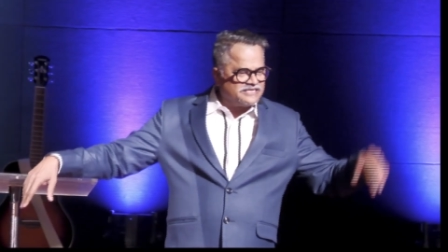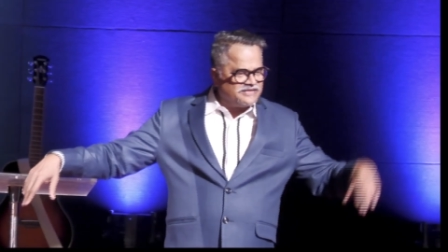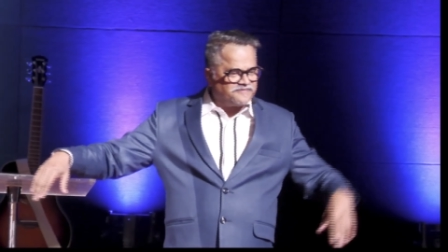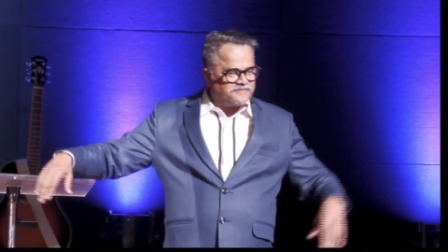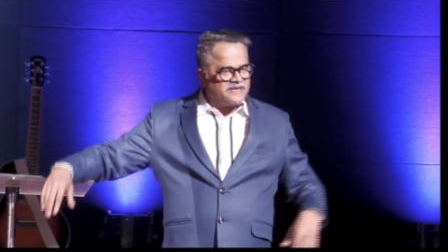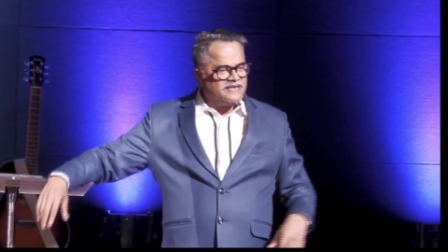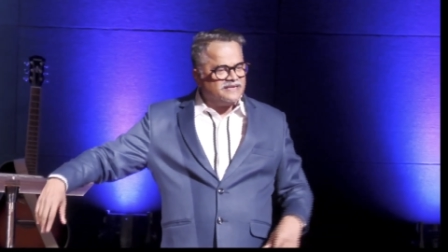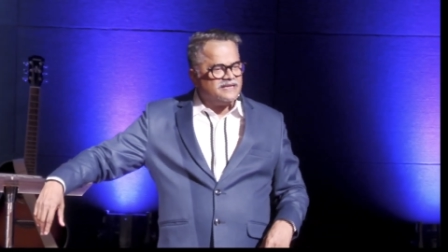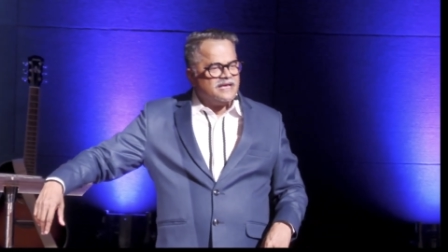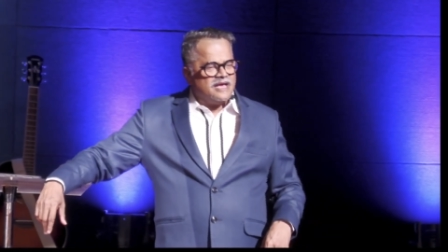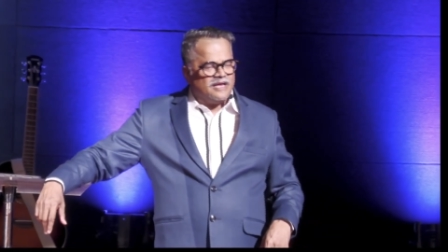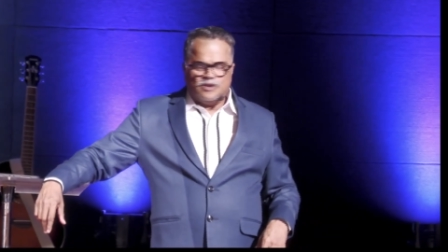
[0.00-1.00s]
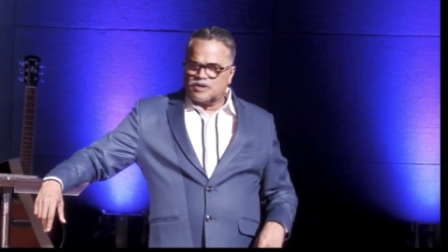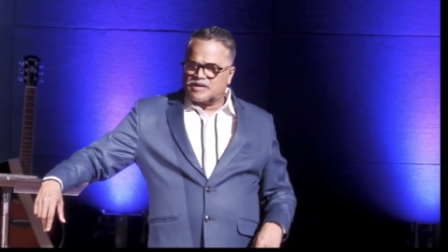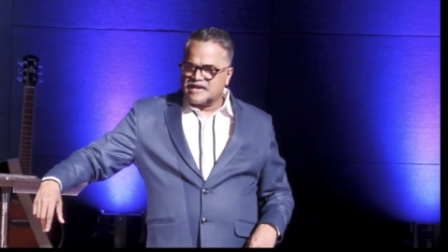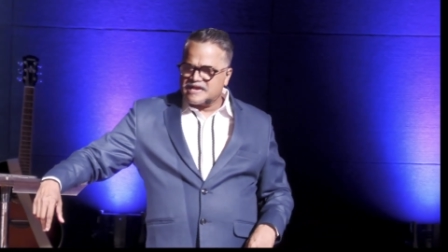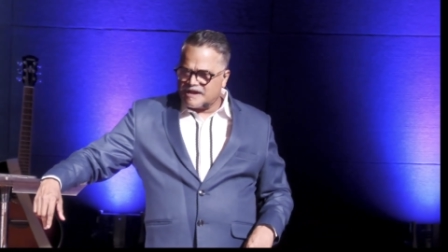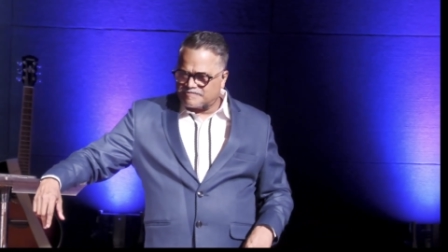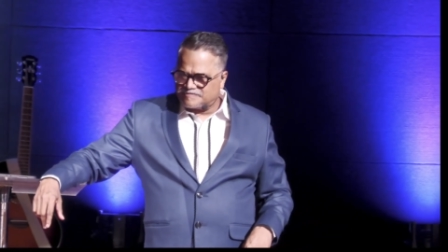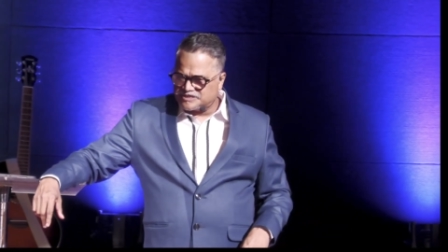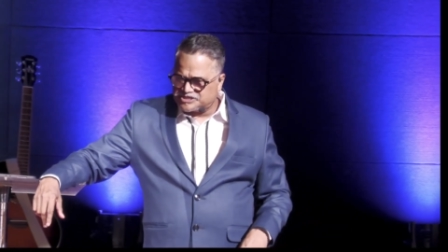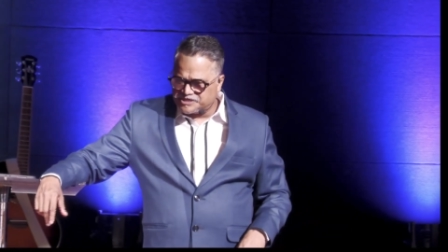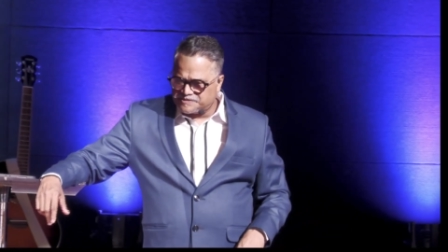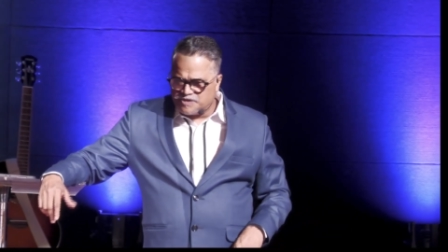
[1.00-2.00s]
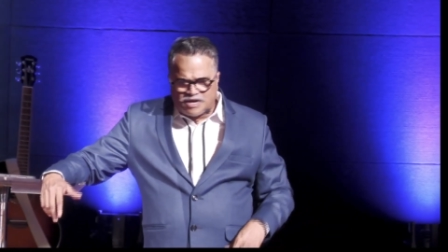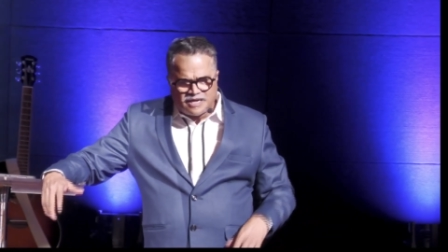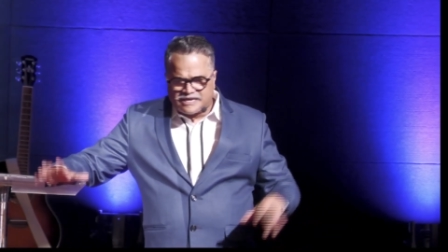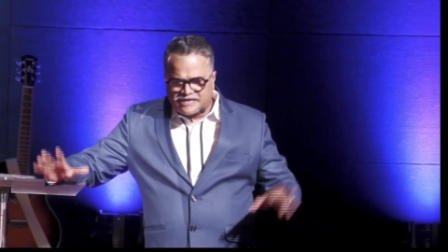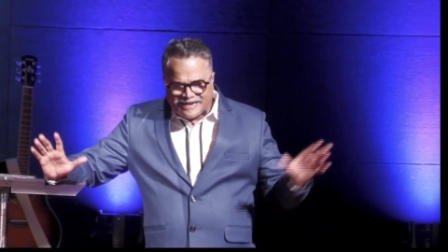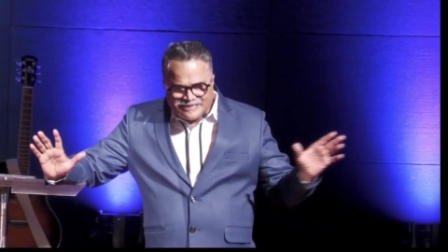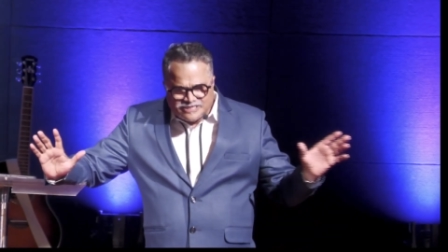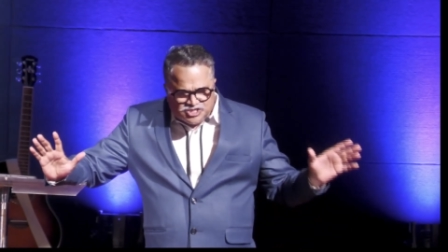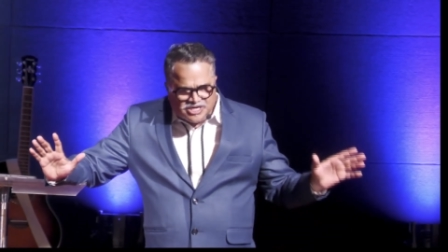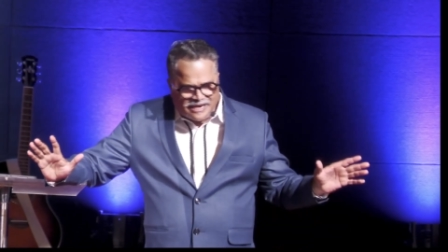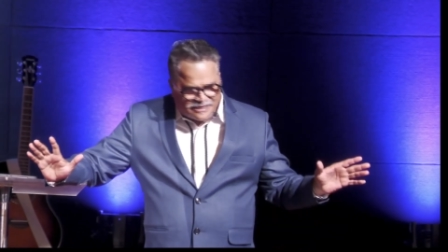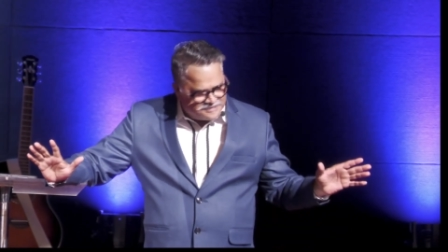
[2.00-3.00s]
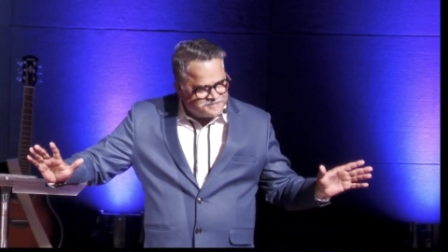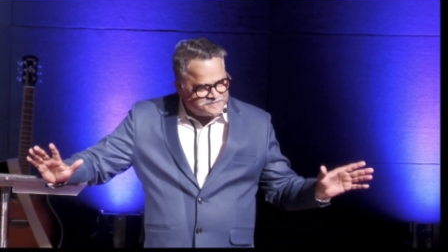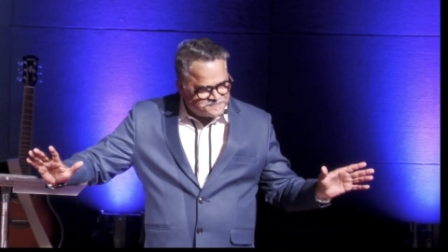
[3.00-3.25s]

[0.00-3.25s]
in the field looking after the sheep. Not a great start.